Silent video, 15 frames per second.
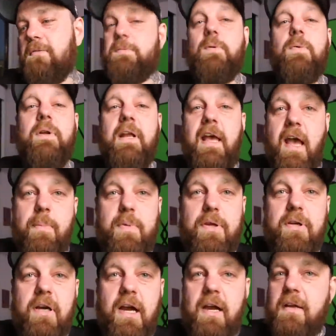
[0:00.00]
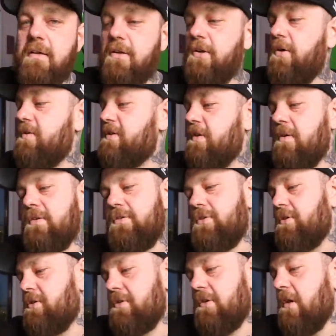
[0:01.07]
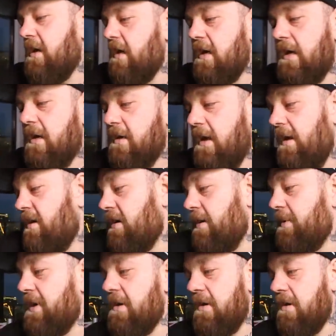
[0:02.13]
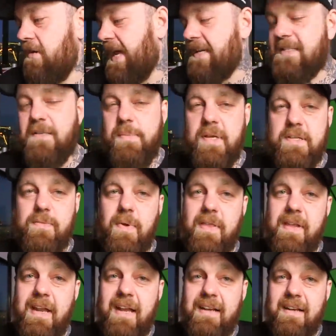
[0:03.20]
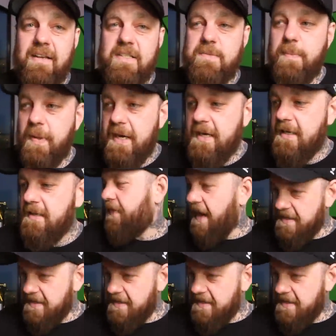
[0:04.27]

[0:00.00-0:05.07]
Makes me want a HappyCry, you know? So it's just, yeah, I mean, that's the best way that I can explain it.